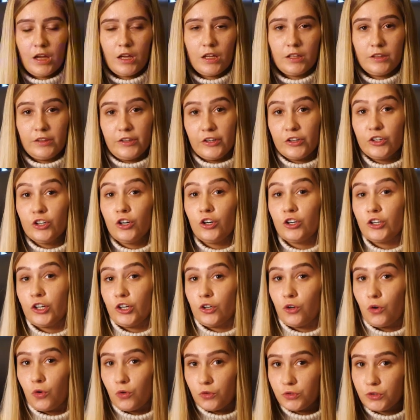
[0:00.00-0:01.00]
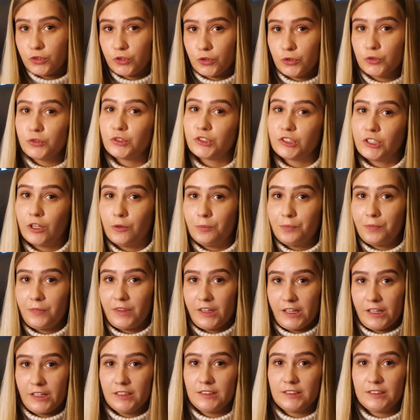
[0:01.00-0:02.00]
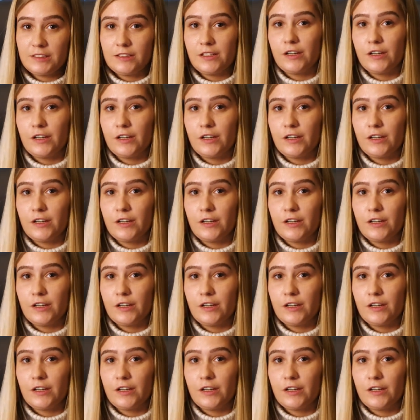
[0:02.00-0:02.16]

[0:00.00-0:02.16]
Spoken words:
There are also some things that